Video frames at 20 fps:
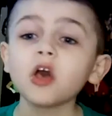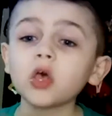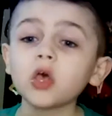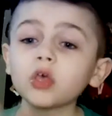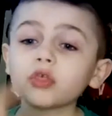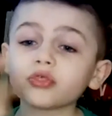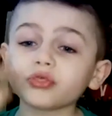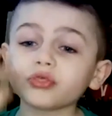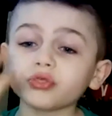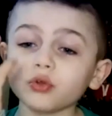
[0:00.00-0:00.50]

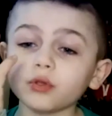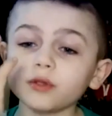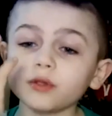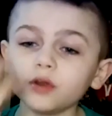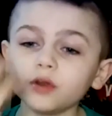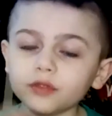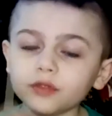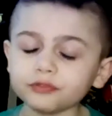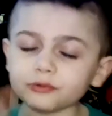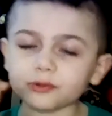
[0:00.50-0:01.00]
So,
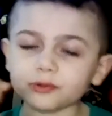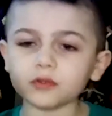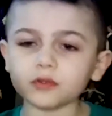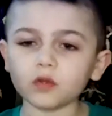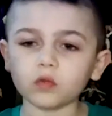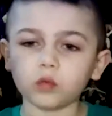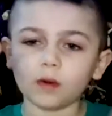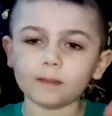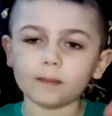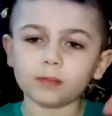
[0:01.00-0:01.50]
3 of
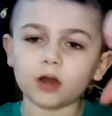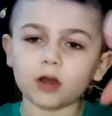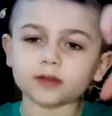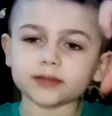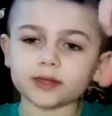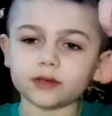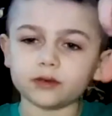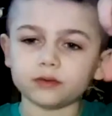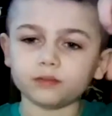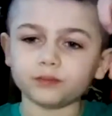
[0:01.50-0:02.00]
those wooden blocks
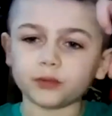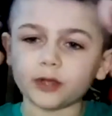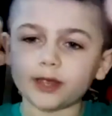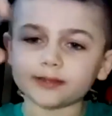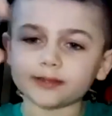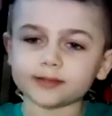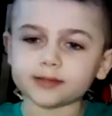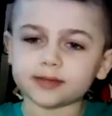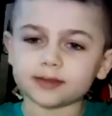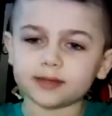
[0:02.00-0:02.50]
that you play
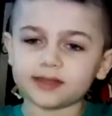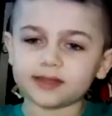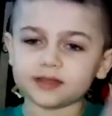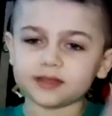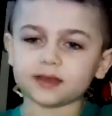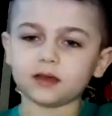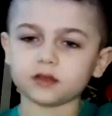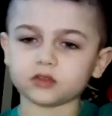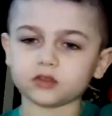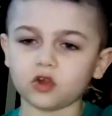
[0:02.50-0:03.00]
as
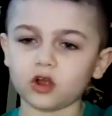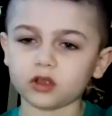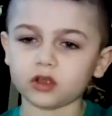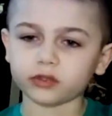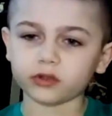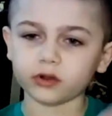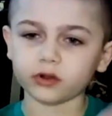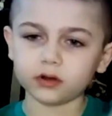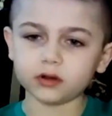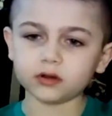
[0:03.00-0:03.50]
a
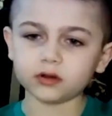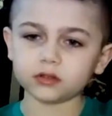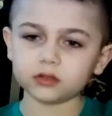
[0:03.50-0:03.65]
toddler?